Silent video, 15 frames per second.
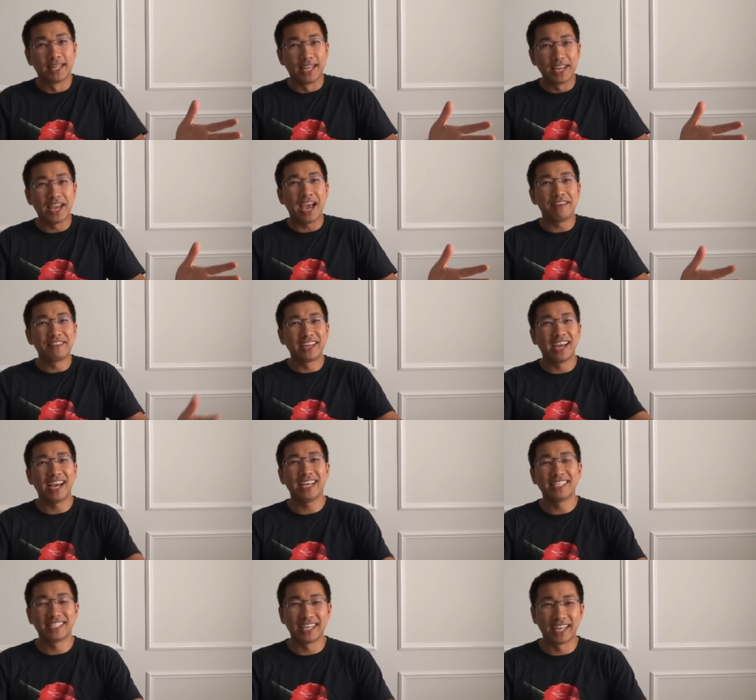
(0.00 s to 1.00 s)
there you have it,
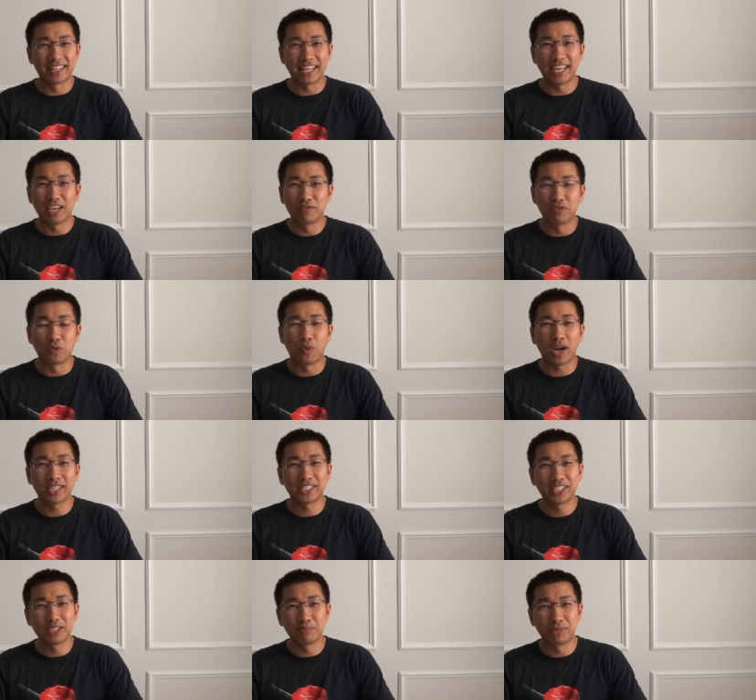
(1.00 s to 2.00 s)
guys. Uh, thank you for
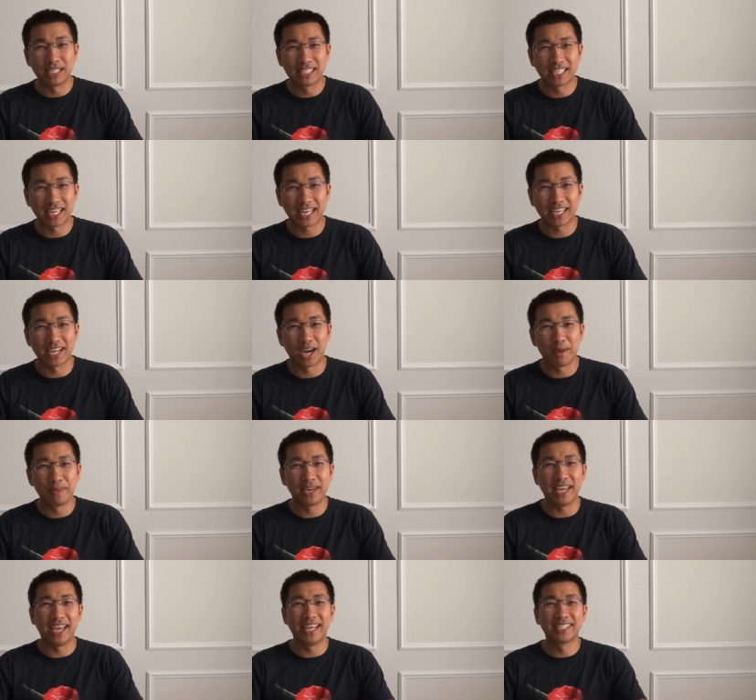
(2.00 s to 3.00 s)
watching. Please like,
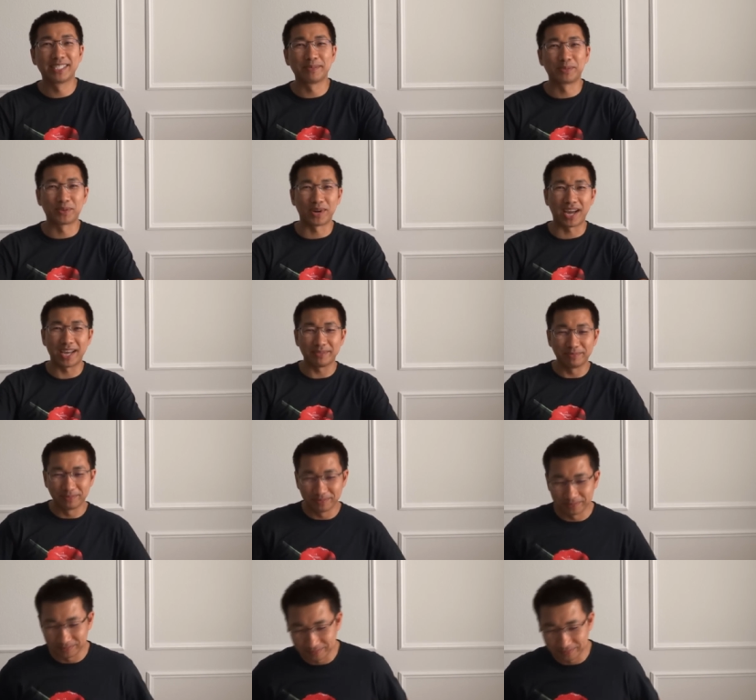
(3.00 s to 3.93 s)
comment, and subscribe.